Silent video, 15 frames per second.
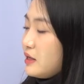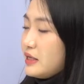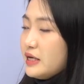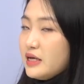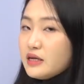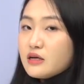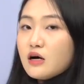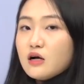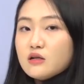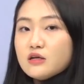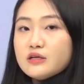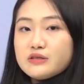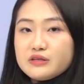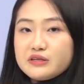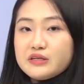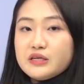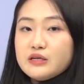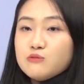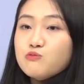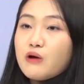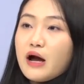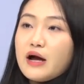In color theory,
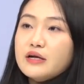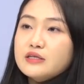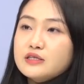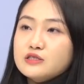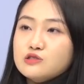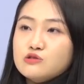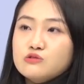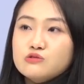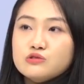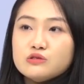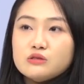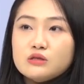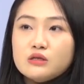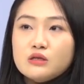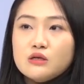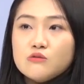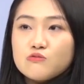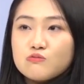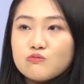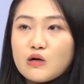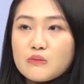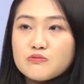red is usually
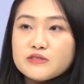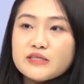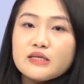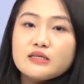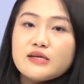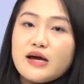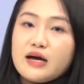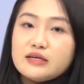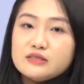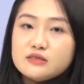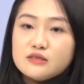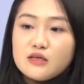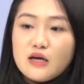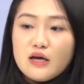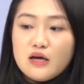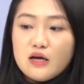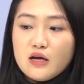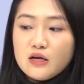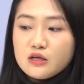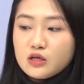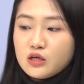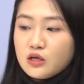represented as
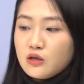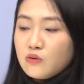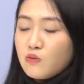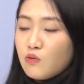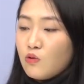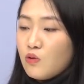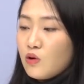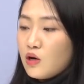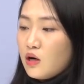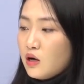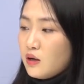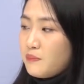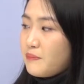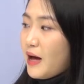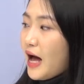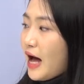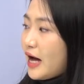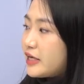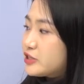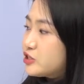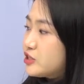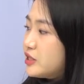anger or
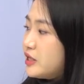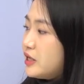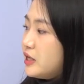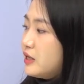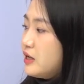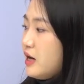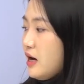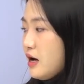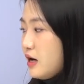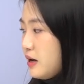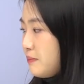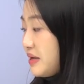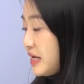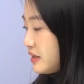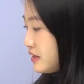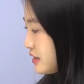passion, and